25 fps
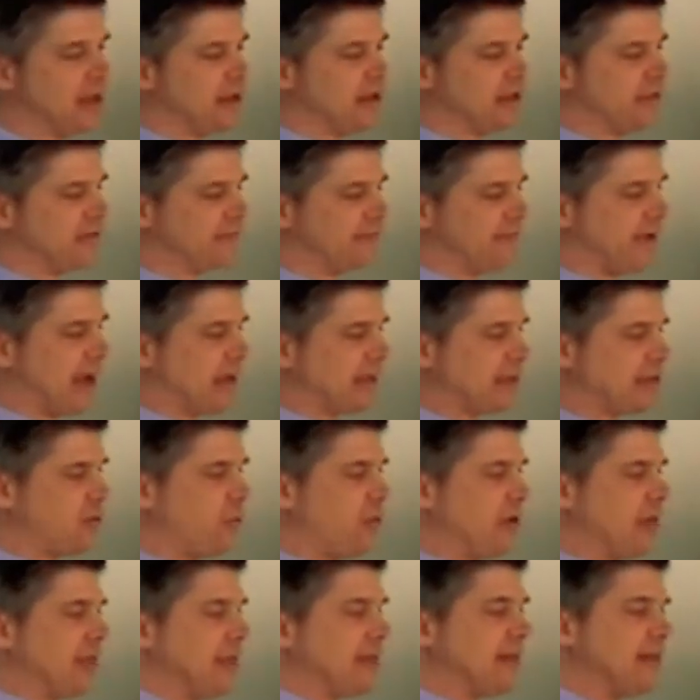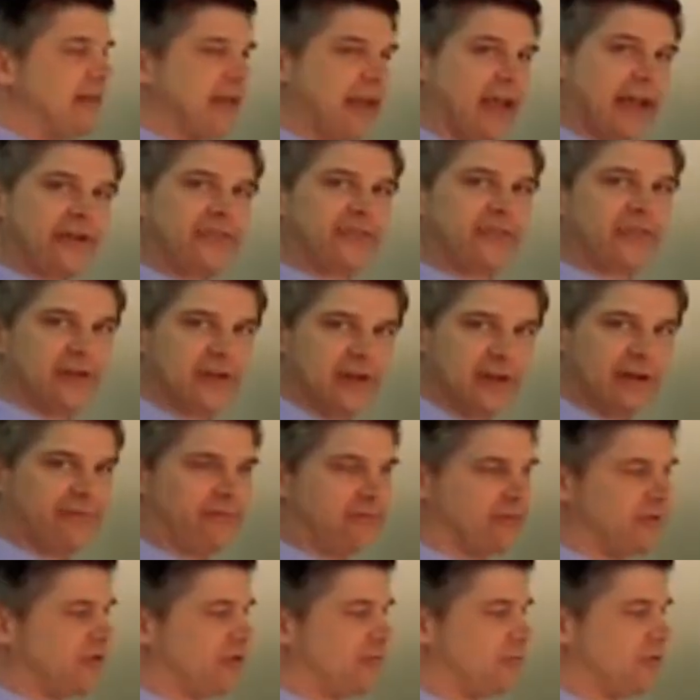The fact that we can test the
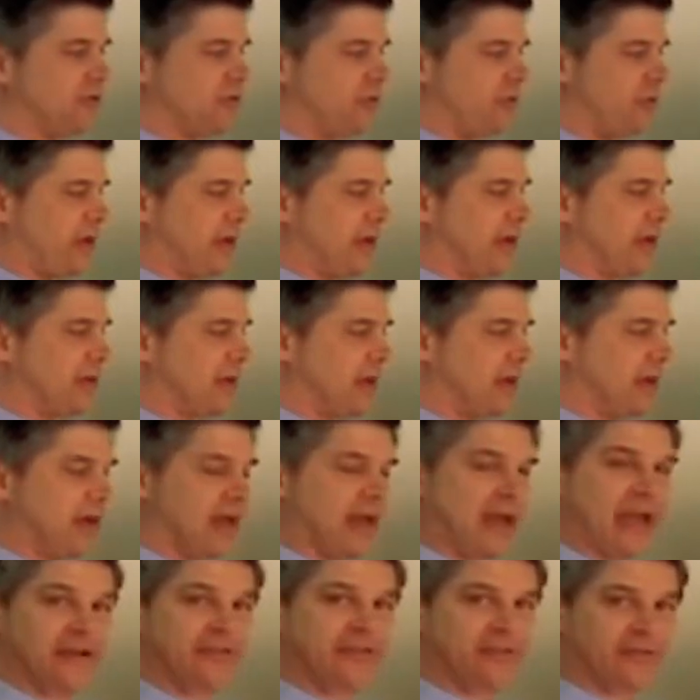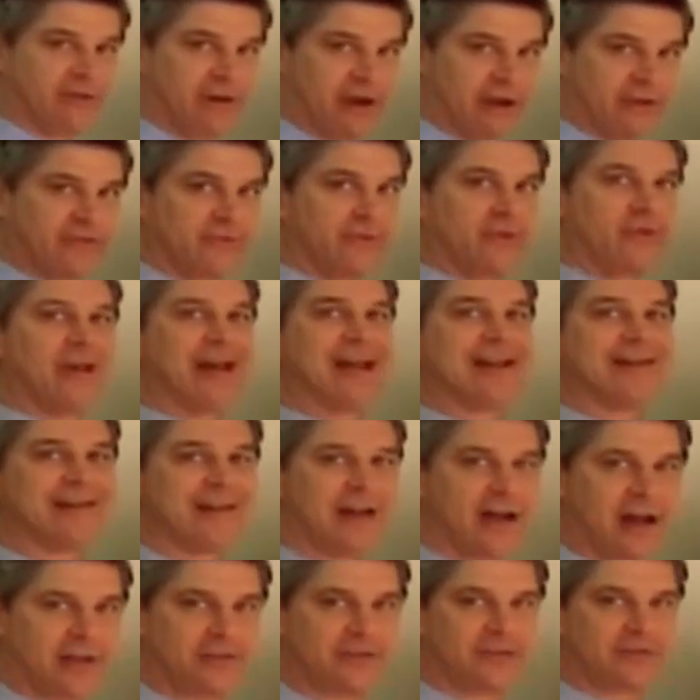difference between a stressful and
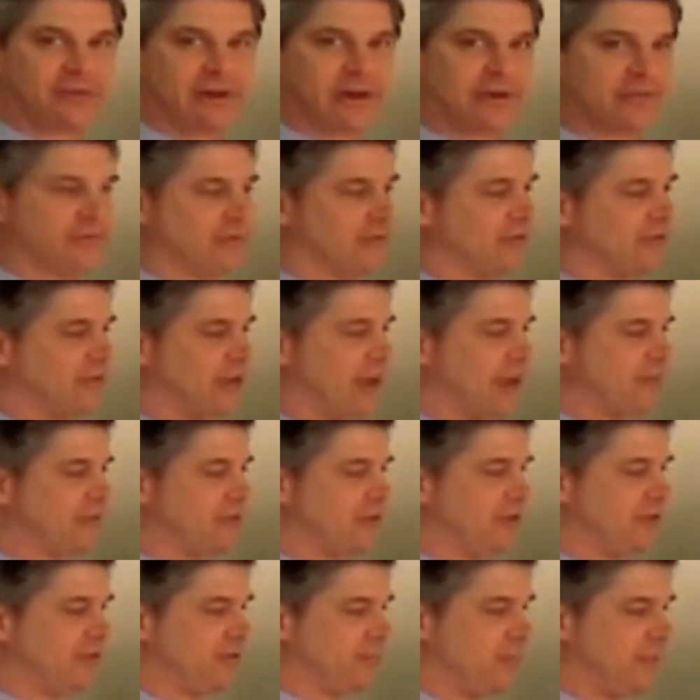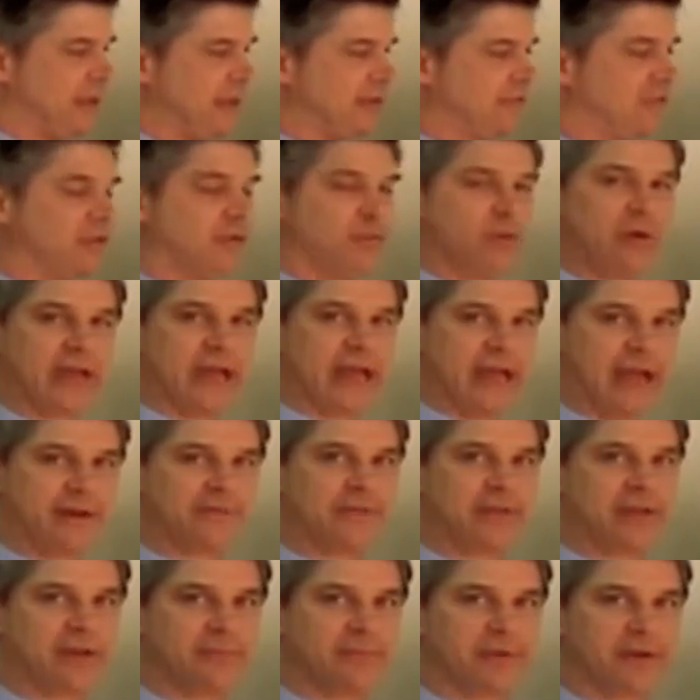non-stressful substance means that we
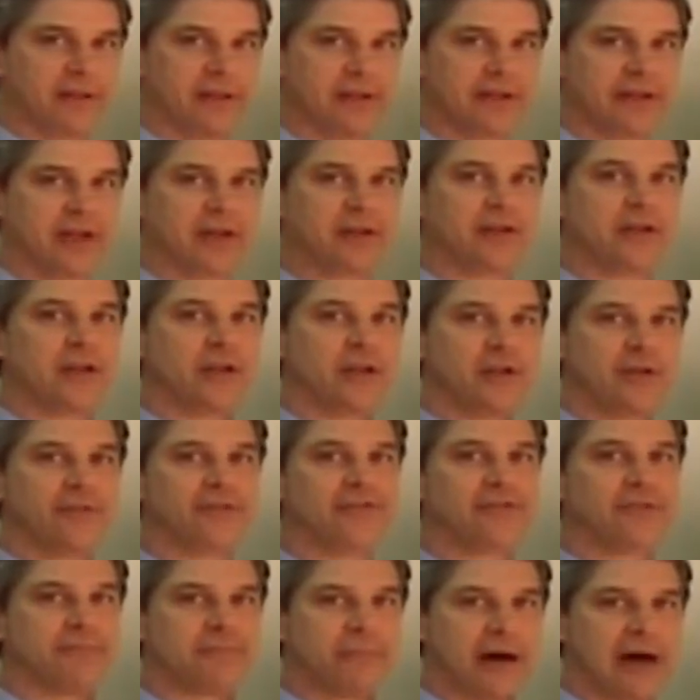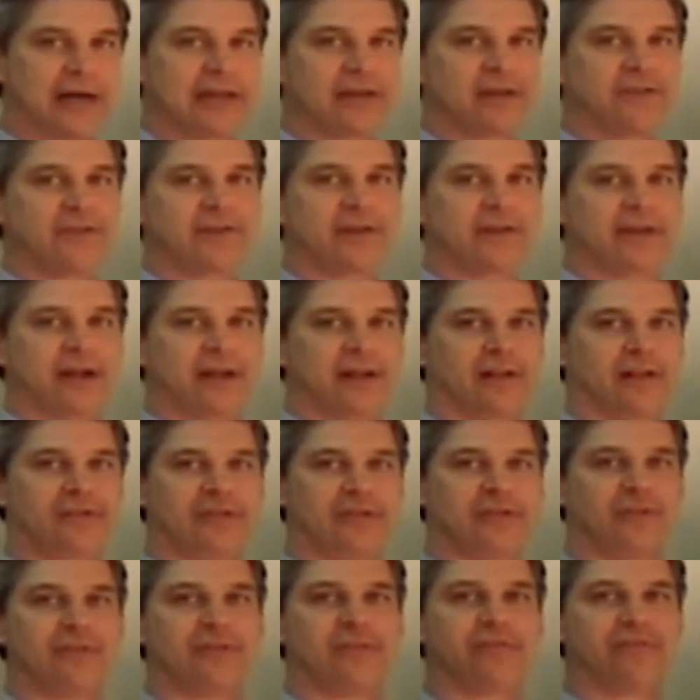have the ability to use the body's
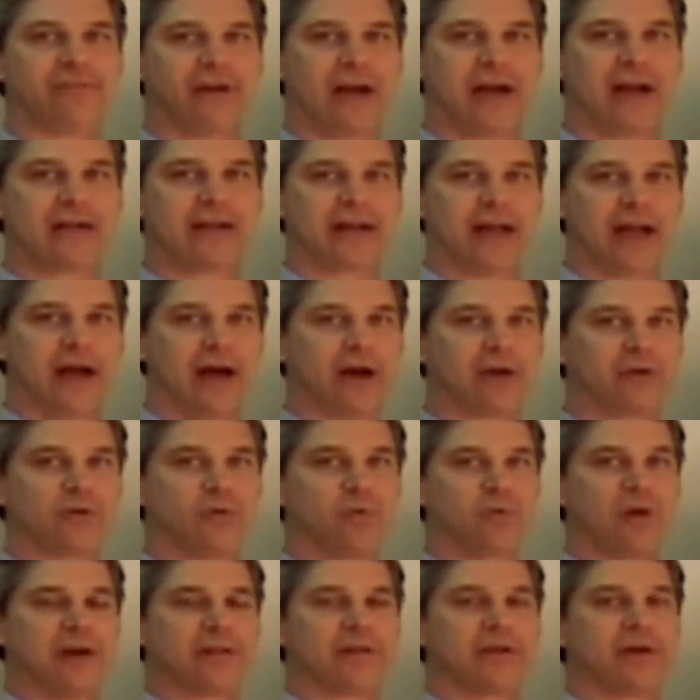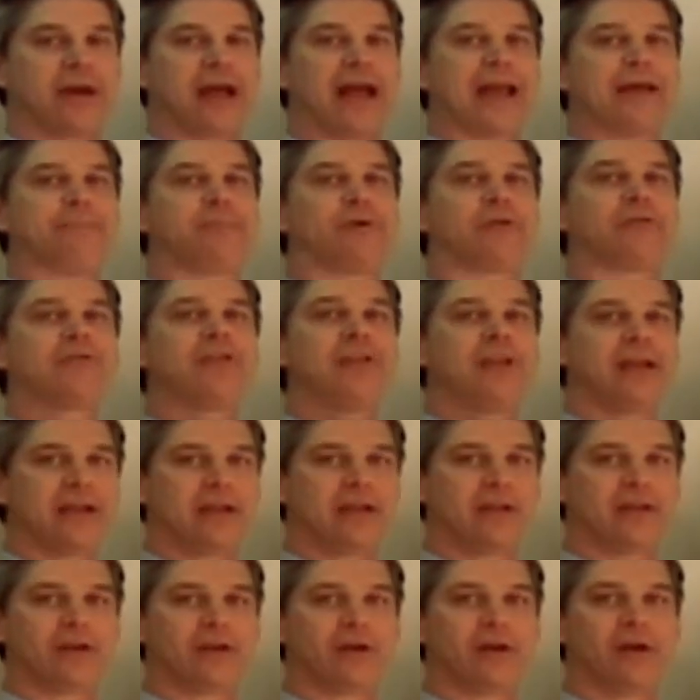intelligence to find out whether a
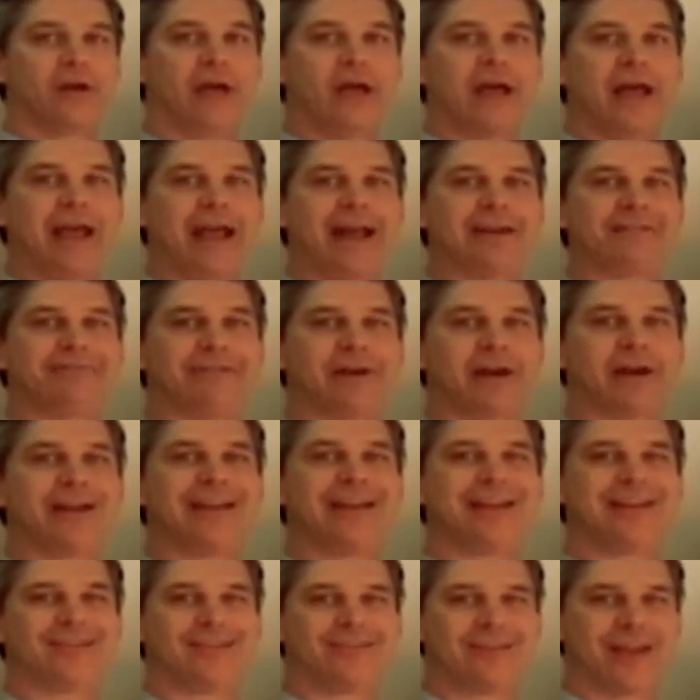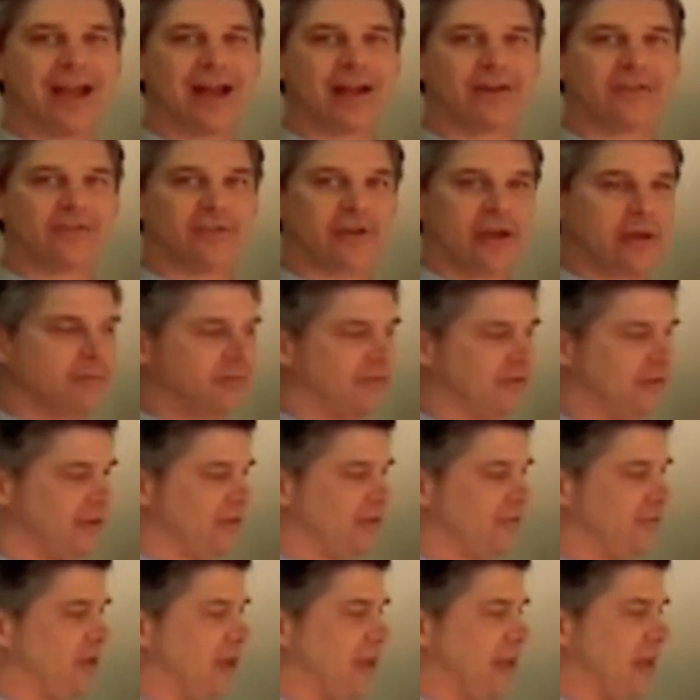particular and very exact
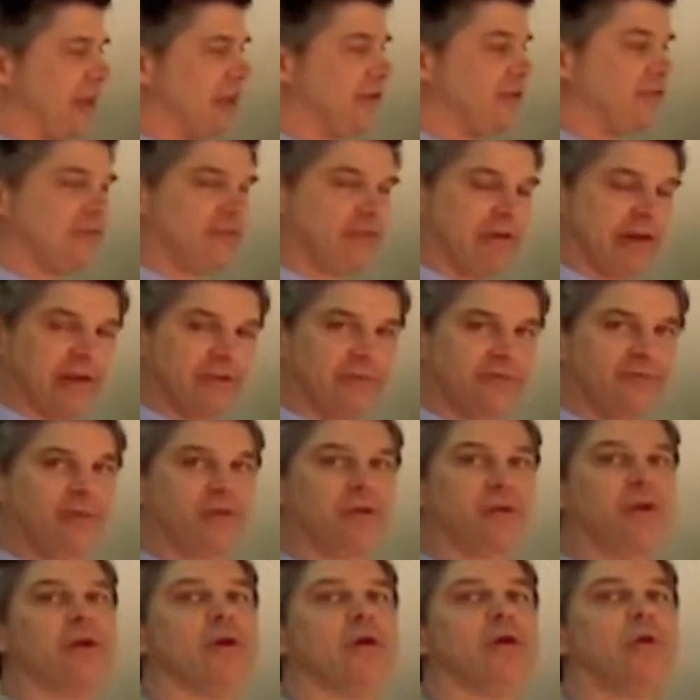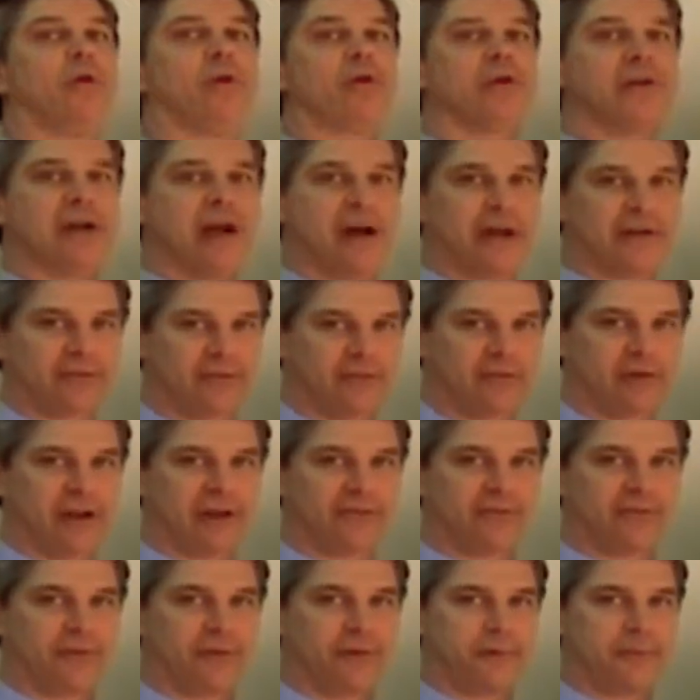substance is stressful or
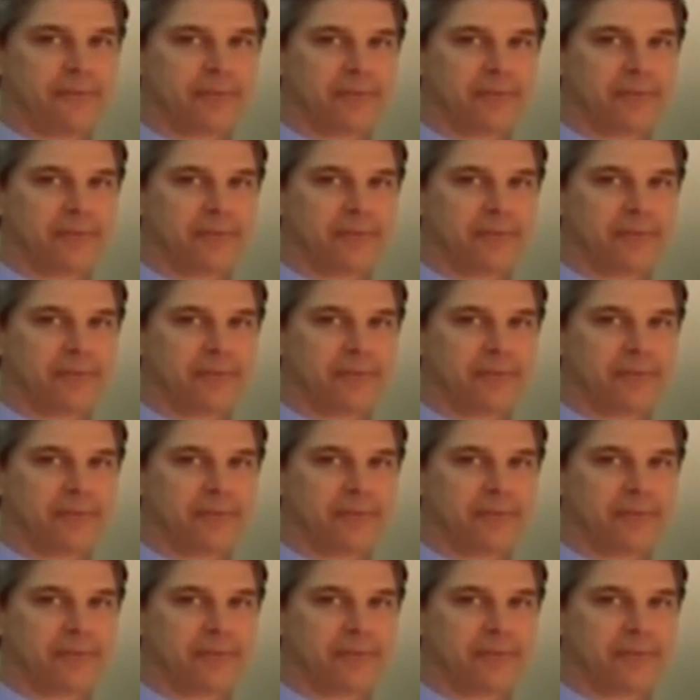non-stressful.